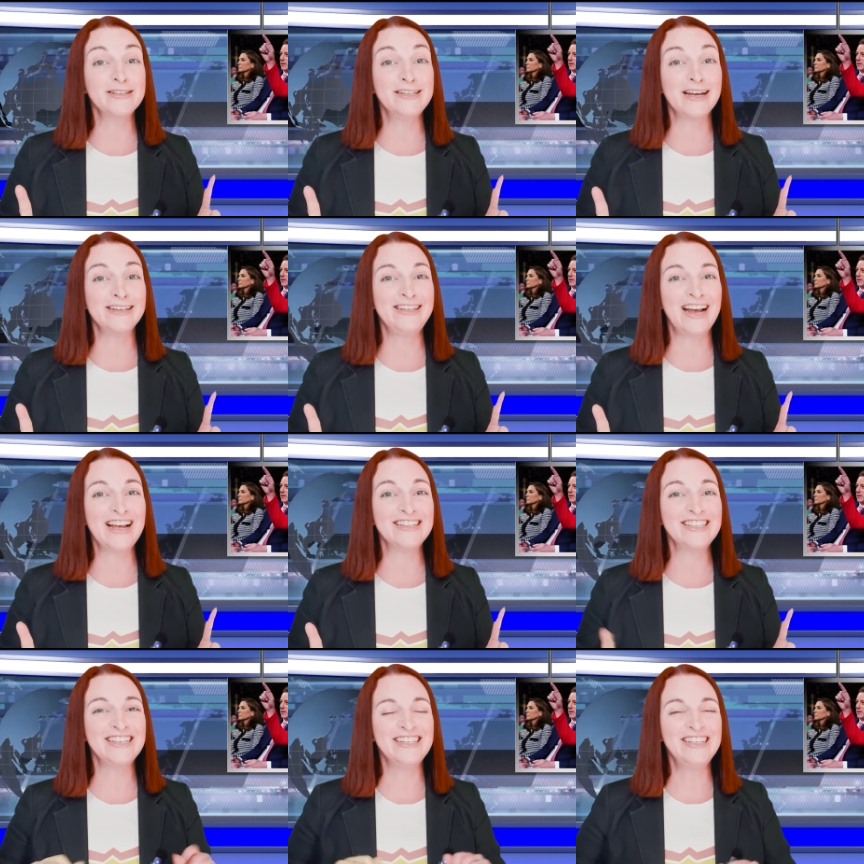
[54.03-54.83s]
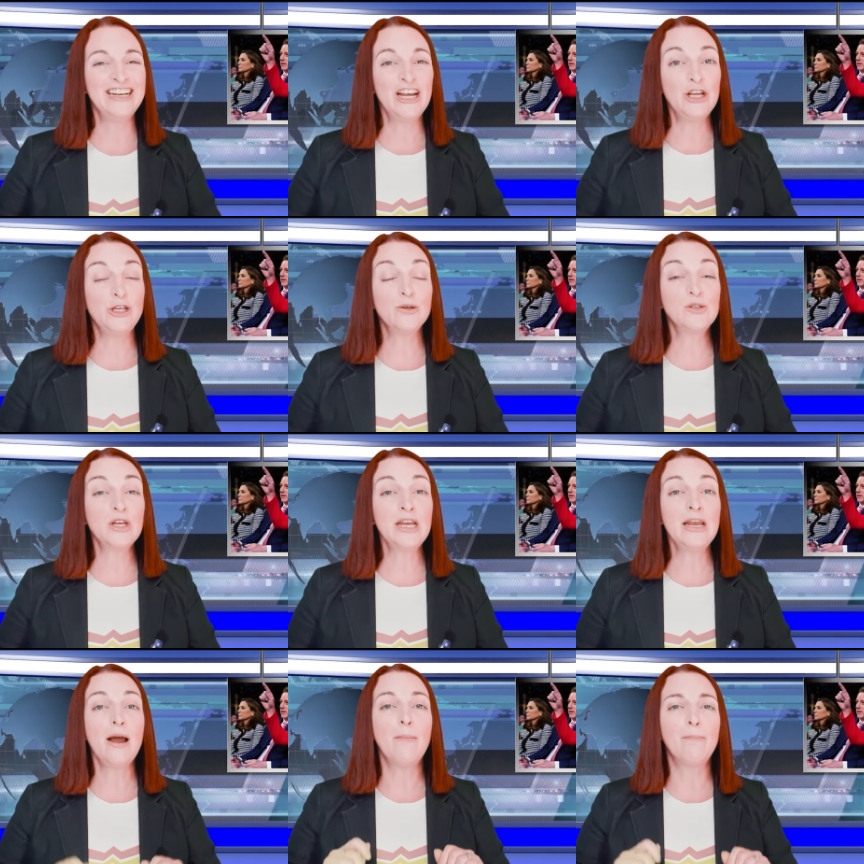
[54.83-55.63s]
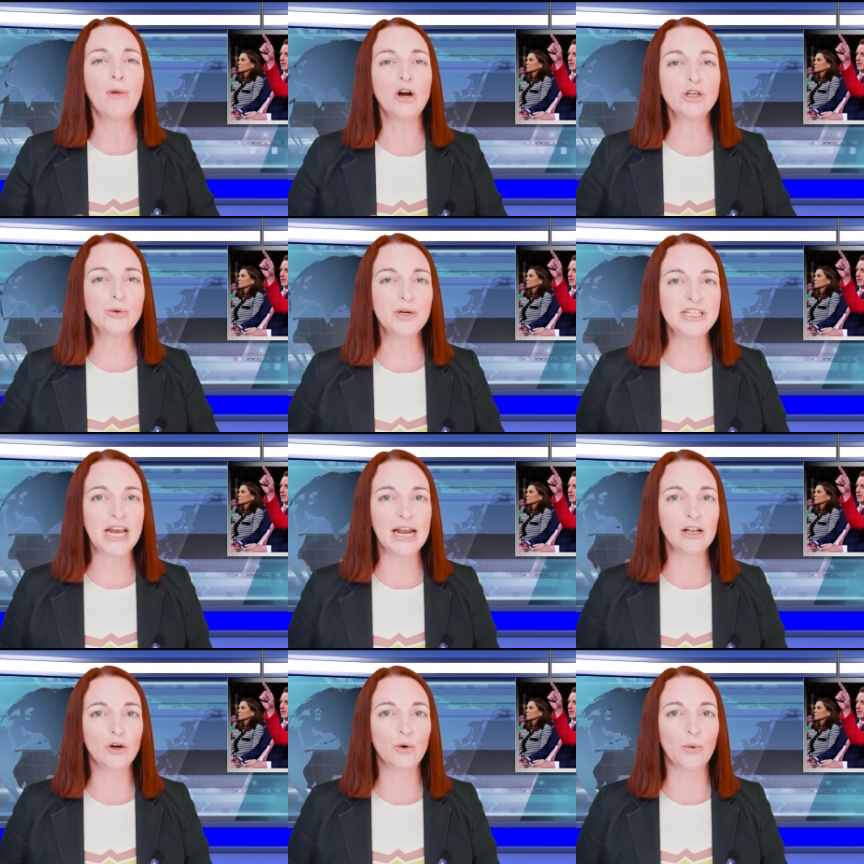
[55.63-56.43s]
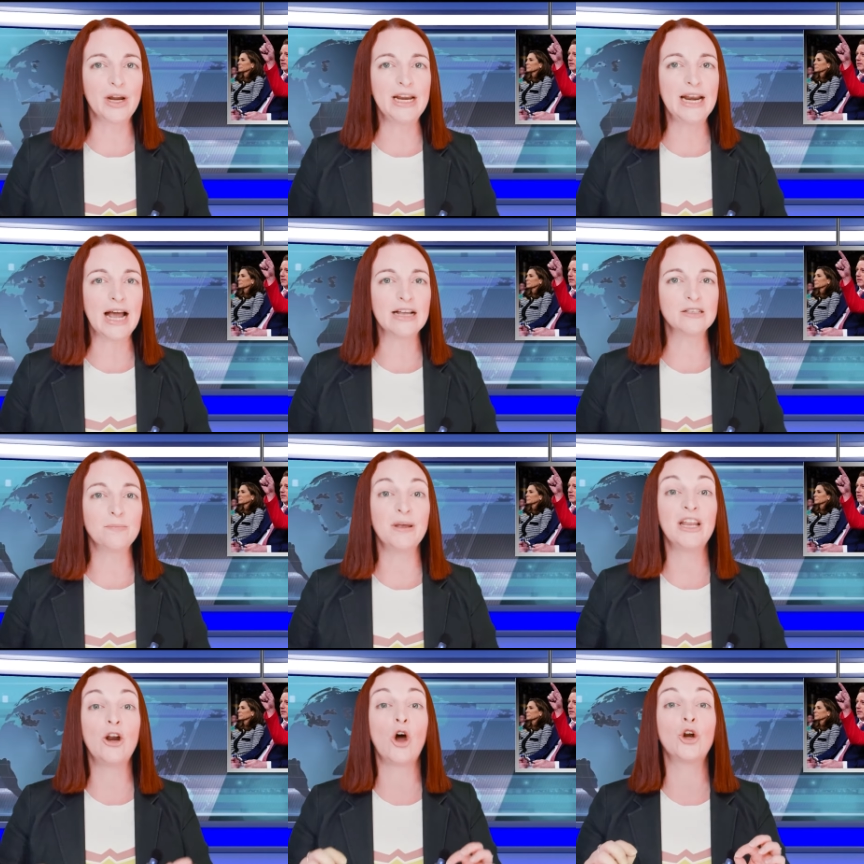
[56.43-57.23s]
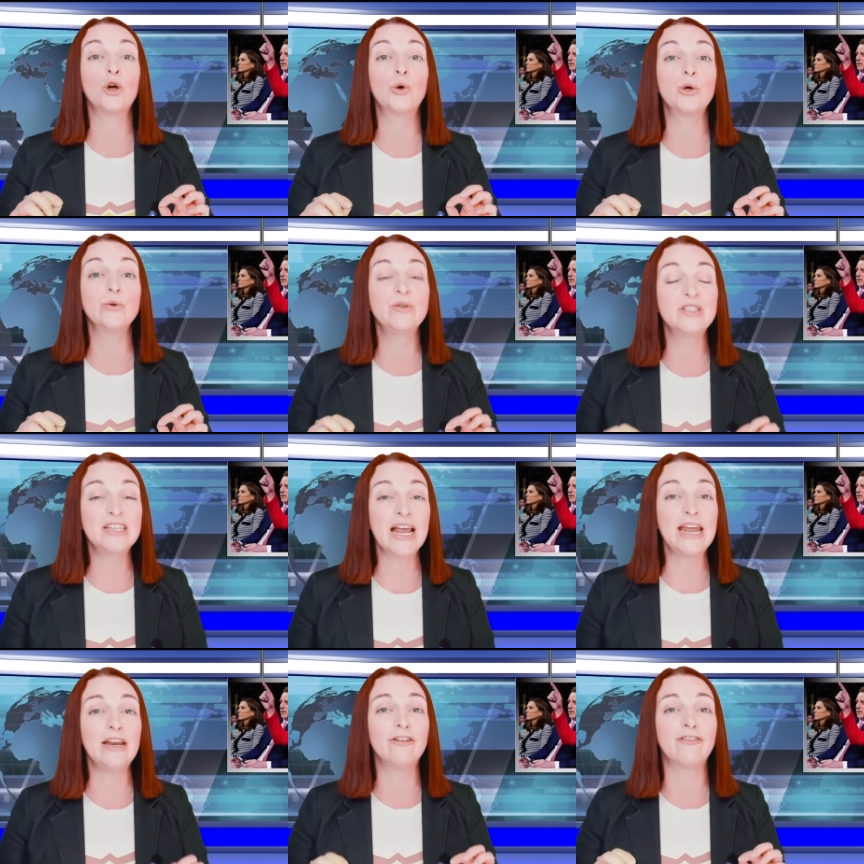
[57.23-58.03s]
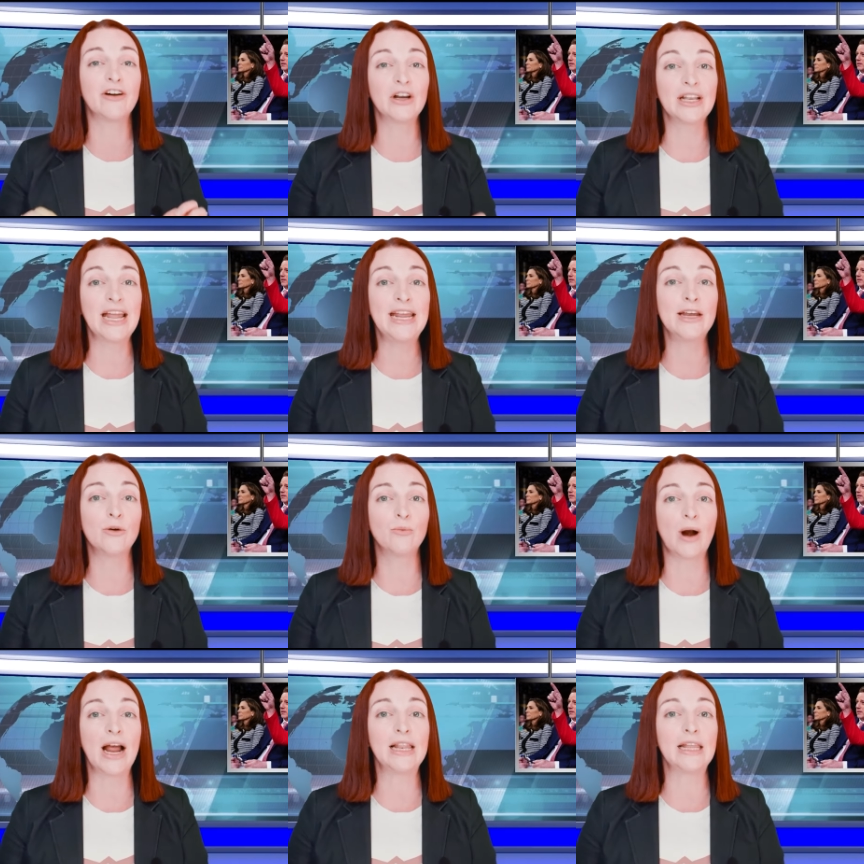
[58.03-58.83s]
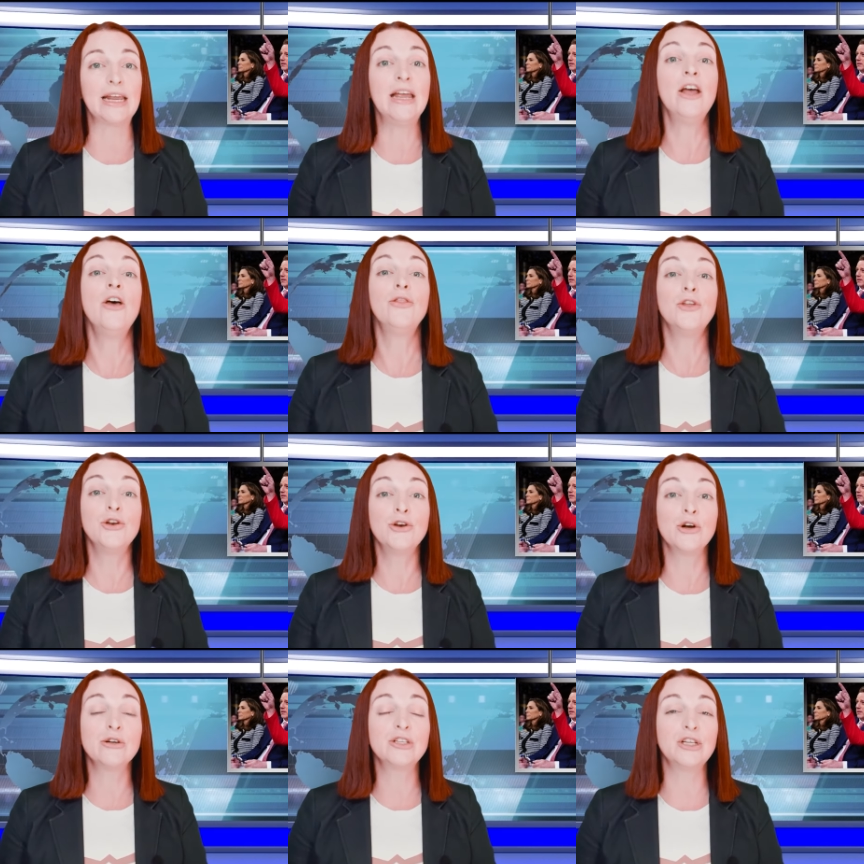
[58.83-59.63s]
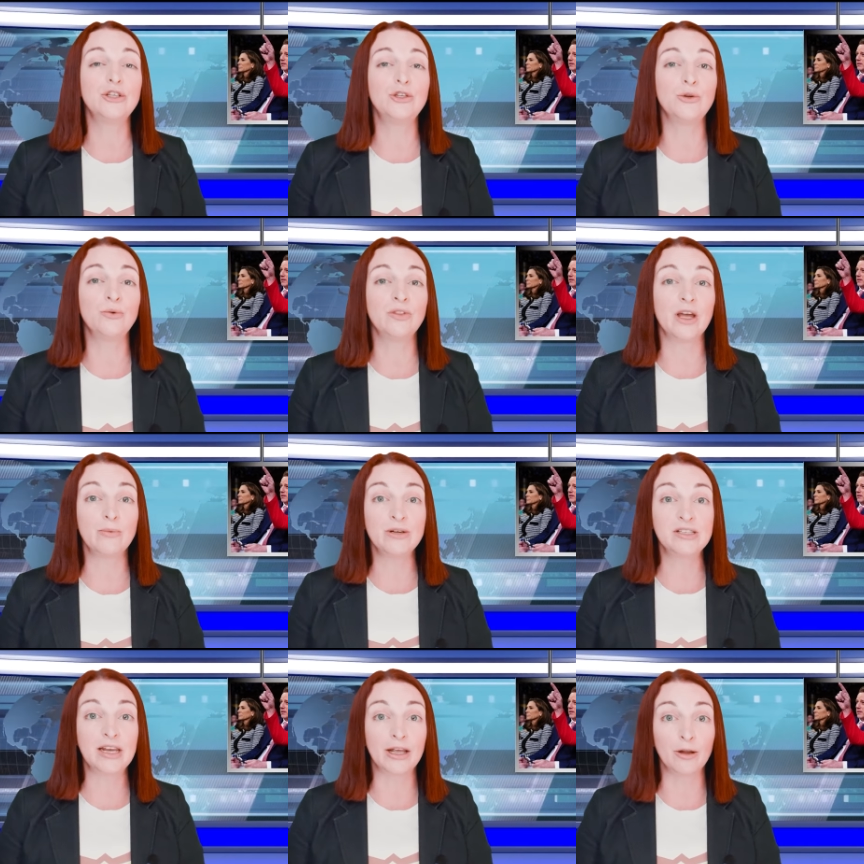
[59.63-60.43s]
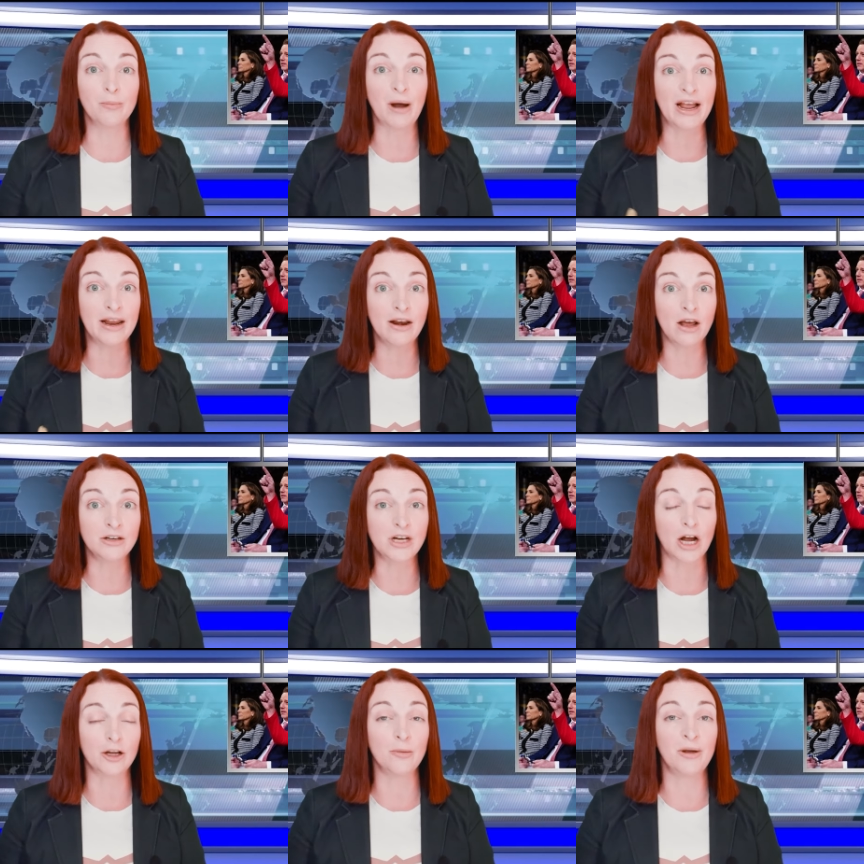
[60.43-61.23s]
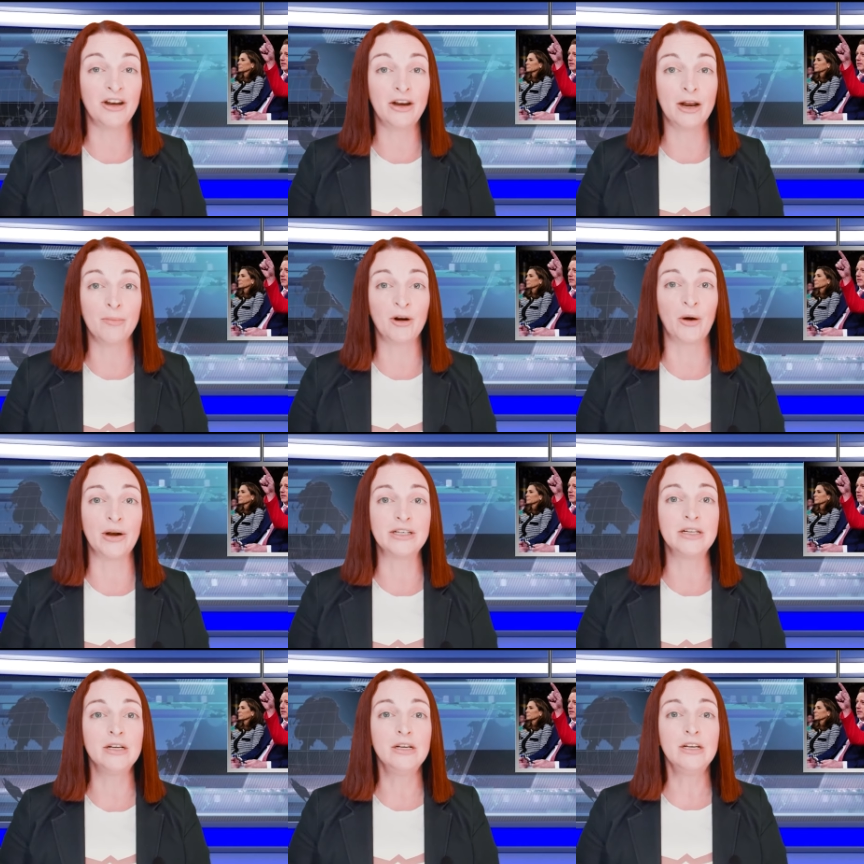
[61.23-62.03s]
done yet. You see, Marjorie Taylor Greene has been on a crusade for Laken Riley, the nursing student that was killed by an undocumented immigrant.